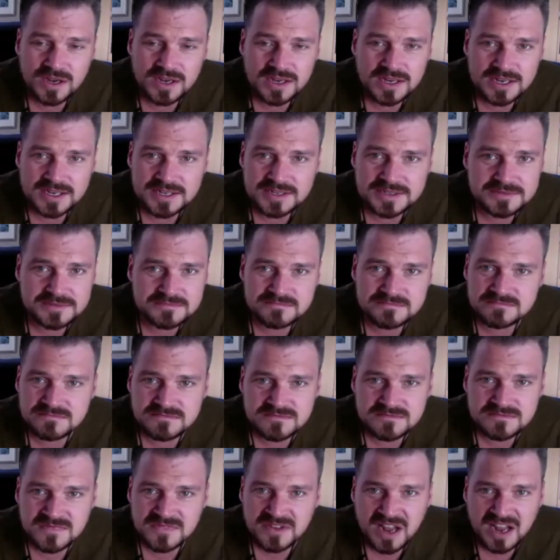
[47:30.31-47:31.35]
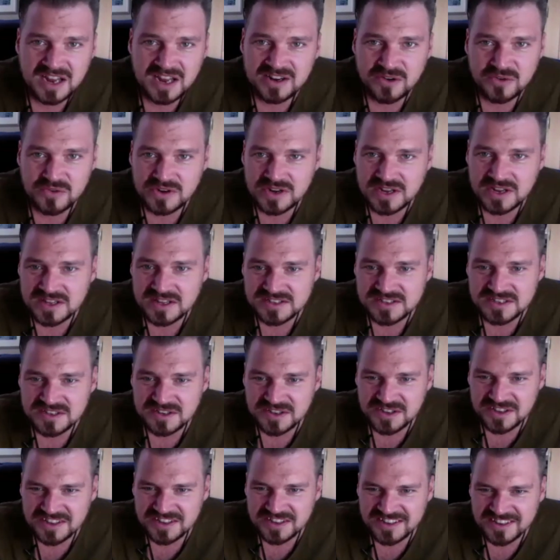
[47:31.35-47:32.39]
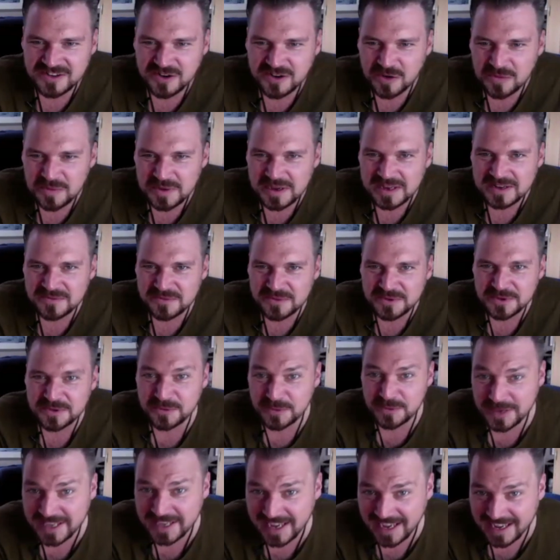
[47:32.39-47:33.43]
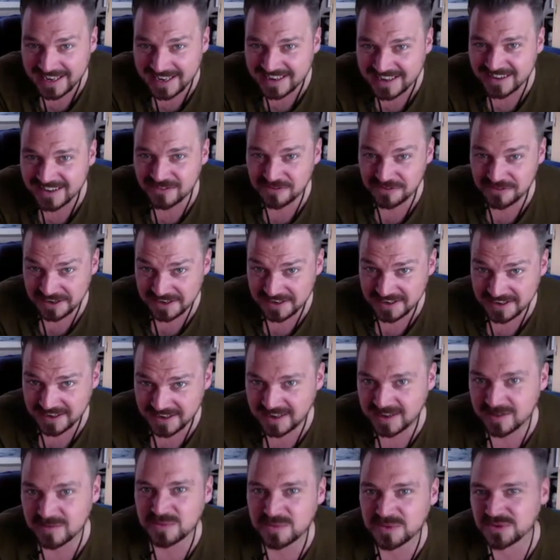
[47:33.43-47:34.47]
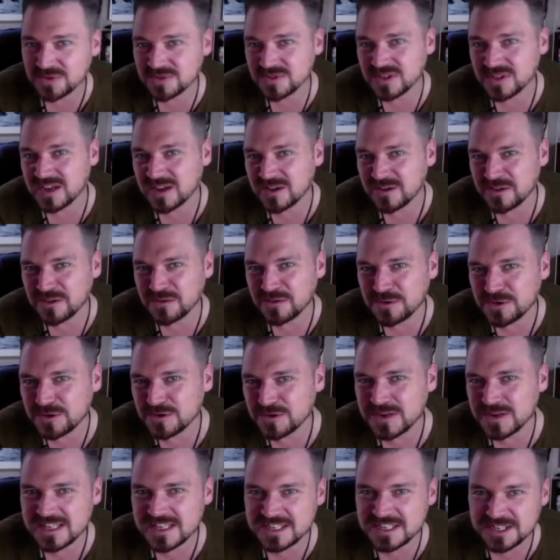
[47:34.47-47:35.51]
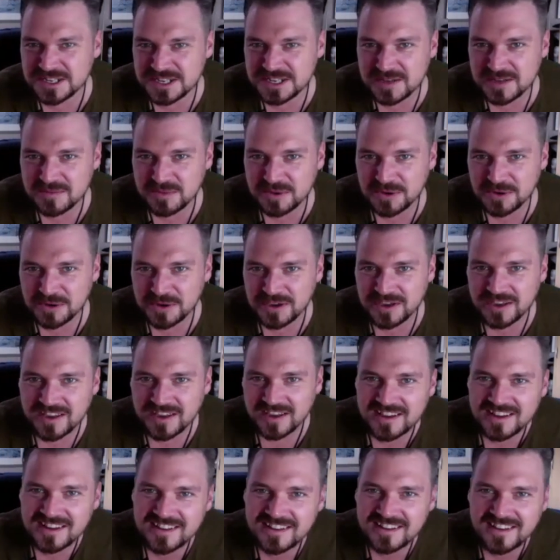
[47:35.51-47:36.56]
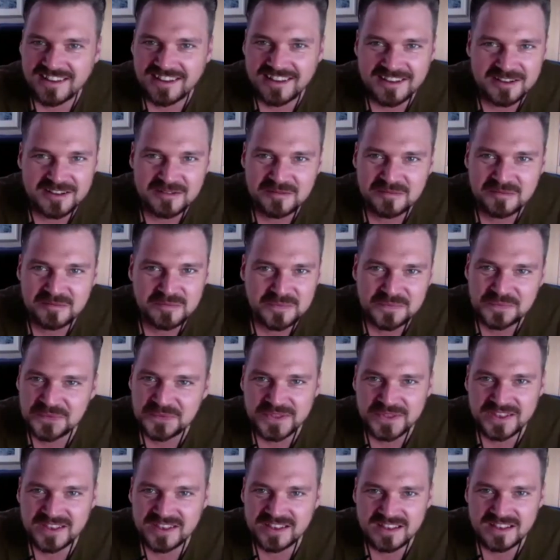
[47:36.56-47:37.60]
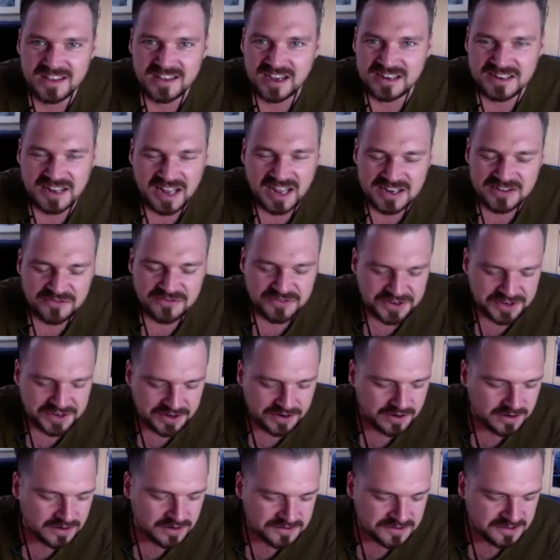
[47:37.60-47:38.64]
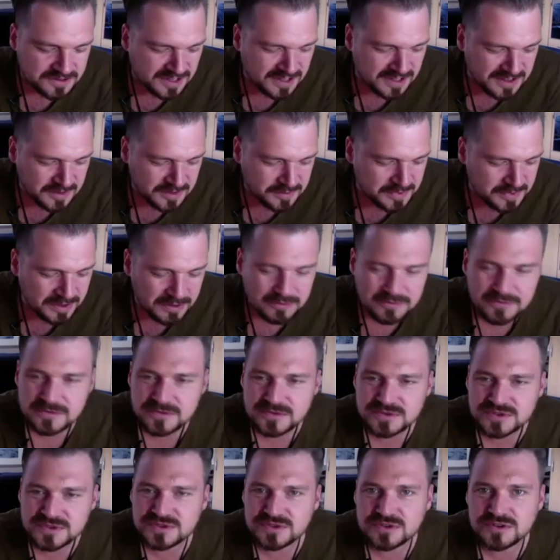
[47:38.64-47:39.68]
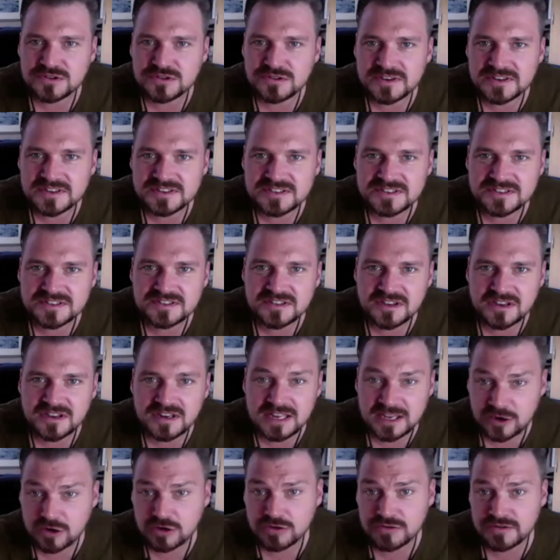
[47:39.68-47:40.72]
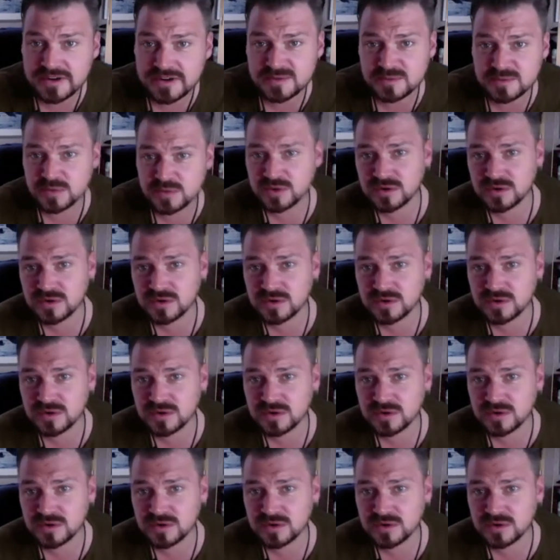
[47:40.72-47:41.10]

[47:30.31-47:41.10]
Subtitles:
I don't need to, you know what I mean? We can read it, but like we don't need to debunk it. I'd record like the beautiful stories and encourage